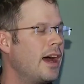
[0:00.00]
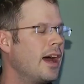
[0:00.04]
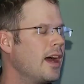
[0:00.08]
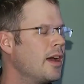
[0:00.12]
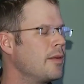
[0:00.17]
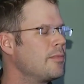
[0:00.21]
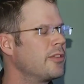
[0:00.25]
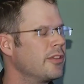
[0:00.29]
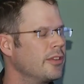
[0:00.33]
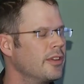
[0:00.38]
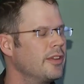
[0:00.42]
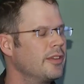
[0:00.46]

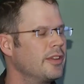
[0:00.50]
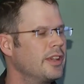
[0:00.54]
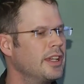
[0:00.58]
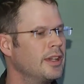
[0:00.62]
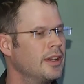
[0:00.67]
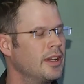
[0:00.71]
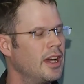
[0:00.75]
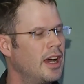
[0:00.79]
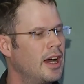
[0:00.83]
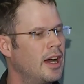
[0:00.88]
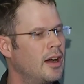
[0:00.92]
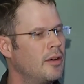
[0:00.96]
absolutely.
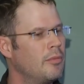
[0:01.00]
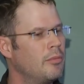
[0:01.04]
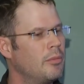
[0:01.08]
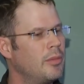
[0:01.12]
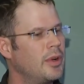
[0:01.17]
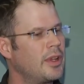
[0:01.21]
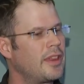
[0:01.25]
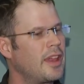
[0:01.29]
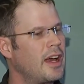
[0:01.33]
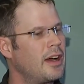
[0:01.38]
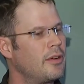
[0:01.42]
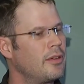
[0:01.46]

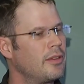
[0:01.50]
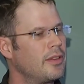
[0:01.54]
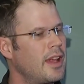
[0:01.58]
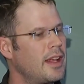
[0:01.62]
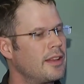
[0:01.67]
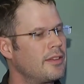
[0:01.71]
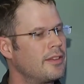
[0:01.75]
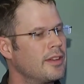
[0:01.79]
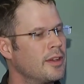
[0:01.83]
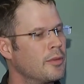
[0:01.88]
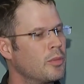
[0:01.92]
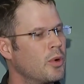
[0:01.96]
But
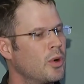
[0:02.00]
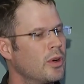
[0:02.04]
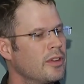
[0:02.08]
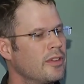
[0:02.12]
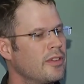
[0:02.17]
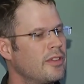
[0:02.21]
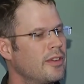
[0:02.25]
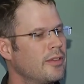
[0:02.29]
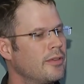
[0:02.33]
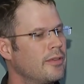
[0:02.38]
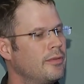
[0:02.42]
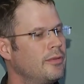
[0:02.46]
that's the
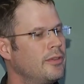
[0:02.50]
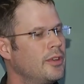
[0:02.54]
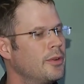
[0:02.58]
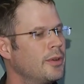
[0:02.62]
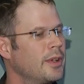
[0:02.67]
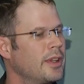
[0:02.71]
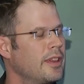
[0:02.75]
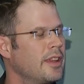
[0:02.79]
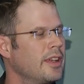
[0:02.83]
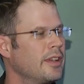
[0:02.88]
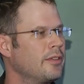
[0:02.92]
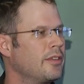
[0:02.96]
importance of
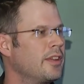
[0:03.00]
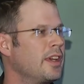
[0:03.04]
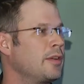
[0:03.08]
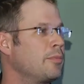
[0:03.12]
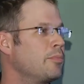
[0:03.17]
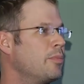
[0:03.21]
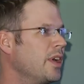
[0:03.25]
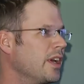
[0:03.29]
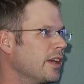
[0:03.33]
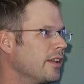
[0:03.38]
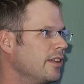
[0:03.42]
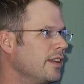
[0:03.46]
doing things
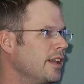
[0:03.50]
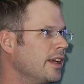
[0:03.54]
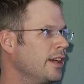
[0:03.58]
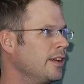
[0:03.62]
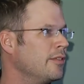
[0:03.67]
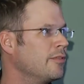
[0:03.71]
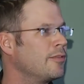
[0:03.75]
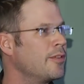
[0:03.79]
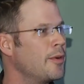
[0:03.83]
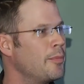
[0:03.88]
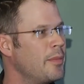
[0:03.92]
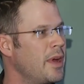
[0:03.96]
like
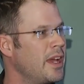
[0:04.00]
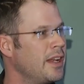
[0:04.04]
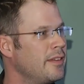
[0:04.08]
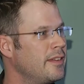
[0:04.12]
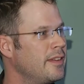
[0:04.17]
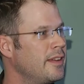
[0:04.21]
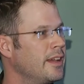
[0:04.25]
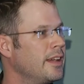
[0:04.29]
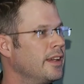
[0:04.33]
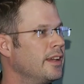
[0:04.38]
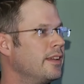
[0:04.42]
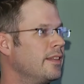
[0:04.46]
pickling,
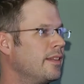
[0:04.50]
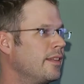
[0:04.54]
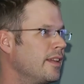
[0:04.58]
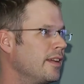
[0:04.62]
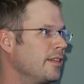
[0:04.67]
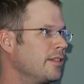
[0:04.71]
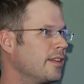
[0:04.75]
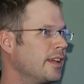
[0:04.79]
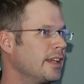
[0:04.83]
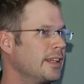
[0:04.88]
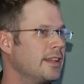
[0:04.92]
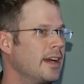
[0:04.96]
fermenting, and
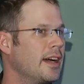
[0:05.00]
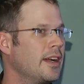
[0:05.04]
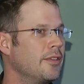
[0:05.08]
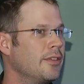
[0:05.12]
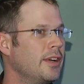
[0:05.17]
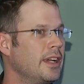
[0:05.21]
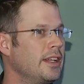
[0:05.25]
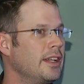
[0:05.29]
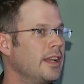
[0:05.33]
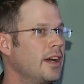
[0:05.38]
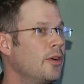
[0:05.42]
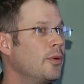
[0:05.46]
things like that.
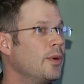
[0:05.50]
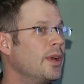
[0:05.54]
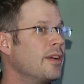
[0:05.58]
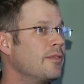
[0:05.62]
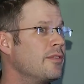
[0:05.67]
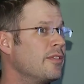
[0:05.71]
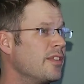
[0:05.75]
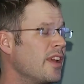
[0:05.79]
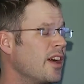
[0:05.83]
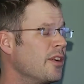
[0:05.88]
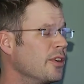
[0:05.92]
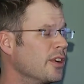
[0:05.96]
Right now we
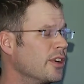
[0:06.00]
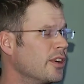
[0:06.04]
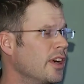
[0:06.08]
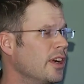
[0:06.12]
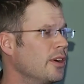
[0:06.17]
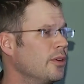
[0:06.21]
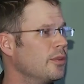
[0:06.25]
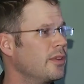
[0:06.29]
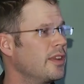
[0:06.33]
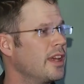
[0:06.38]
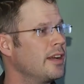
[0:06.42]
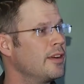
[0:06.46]
have
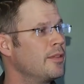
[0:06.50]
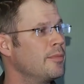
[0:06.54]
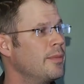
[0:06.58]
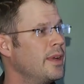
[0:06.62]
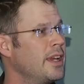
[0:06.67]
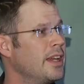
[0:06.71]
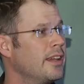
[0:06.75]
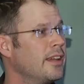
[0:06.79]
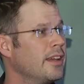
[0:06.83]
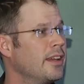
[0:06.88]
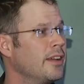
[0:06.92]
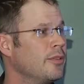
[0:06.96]
sauerkraut that I'm
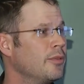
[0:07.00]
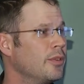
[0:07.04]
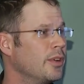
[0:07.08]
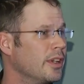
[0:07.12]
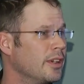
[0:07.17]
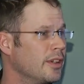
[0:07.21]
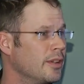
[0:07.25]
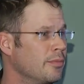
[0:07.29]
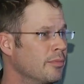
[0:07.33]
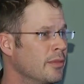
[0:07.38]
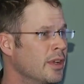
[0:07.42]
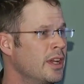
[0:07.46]
making. We're
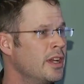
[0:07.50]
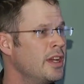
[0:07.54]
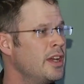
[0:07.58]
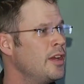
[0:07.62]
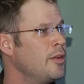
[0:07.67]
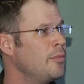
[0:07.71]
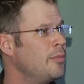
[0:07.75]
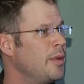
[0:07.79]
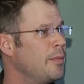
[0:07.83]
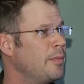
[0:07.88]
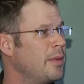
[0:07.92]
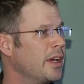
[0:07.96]
going to
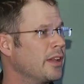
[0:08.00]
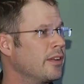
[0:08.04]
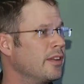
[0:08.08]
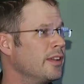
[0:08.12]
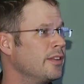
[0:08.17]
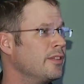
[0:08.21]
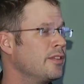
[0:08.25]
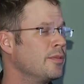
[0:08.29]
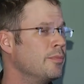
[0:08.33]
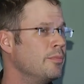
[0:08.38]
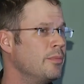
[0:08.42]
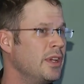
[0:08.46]
be
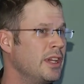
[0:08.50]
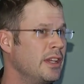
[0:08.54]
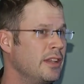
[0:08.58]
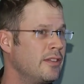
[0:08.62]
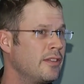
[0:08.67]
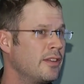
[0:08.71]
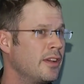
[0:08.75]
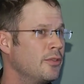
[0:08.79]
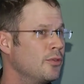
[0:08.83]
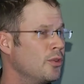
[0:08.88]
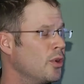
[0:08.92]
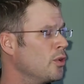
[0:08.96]
pickling some
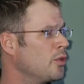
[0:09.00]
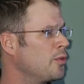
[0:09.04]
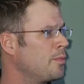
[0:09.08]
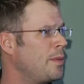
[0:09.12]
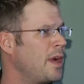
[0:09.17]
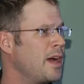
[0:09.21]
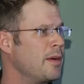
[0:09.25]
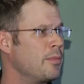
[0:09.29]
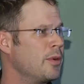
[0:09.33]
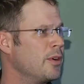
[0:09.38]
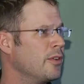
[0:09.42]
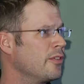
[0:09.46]
beets. I roast
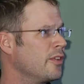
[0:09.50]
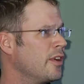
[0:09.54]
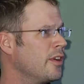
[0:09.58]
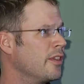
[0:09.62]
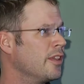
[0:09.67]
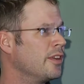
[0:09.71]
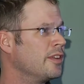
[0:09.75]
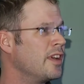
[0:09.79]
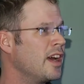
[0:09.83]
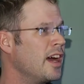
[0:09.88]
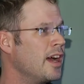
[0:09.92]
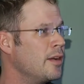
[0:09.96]
peppers all
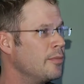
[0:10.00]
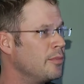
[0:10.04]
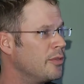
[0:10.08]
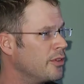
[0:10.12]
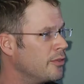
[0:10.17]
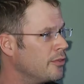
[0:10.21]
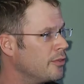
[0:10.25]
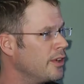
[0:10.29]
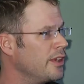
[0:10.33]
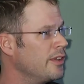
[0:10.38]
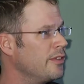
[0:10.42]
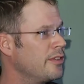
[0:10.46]
the time
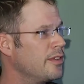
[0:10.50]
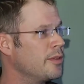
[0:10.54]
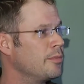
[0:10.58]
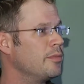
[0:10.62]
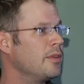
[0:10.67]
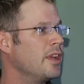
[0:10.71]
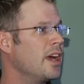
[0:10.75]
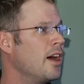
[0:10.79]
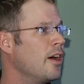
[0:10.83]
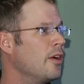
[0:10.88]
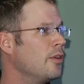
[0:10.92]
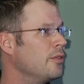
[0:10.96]
to freeze
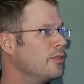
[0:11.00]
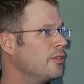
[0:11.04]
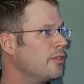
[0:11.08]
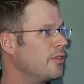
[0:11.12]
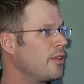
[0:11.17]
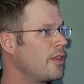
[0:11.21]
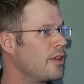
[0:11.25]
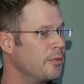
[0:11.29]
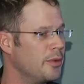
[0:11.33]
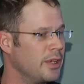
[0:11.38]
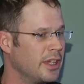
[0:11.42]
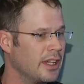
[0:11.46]
them down
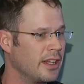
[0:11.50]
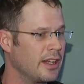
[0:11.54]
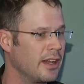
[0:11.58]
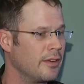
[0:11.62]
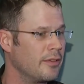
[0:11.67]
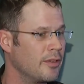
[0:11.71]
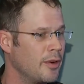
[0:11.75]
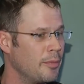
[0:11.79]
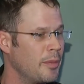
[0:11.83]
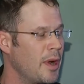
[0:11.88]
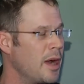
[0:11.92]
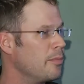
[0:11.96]
so that we can
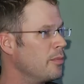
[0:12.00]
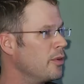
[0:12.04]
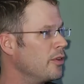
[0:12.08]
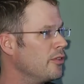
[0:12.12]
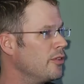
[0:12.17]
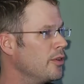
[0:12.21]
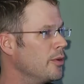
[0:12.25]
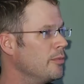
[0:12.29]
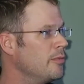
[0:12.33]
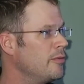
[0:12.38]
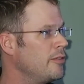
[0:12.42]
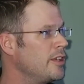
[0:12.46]
have our pepper
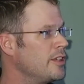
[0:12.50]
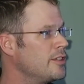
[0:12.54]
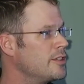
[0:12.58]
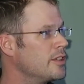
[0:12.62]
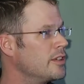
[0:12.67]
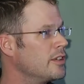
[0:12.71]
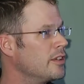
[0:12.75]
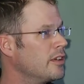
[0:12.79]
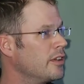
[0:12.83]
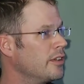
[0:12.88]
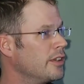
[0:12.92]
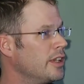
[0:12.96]
soup
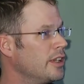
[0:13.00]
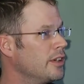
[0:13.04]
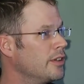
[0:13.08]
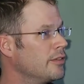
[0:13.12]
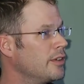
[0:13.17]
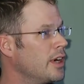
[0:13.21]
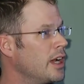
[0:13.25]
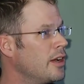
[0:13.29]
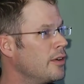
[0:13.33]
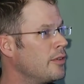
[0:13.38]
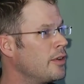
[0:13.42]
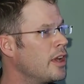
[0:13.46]
featured all year
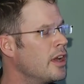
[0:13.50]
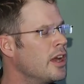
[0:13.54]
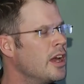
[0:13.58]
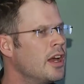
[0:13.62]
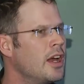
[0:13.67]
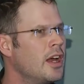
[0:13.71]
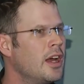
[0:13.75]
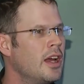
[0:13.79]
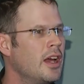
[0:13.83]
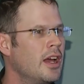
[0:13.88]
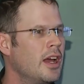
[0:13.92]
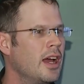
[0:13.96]
round.
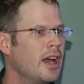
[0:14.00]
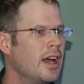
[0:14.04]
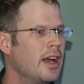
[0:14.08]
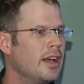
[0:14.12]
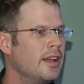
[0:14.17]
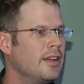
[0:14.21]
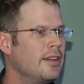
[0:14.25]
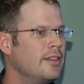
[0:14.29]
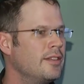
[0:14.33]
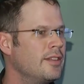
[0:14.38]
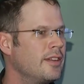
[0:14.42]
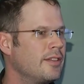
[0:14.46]

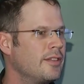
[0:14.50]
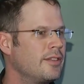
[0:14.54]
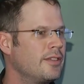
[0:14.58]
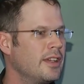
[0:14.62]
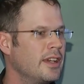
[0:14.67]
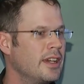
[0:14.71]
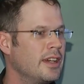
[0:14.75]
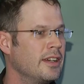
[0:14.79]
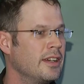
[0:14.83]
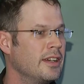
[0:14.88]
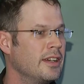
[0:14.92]
And just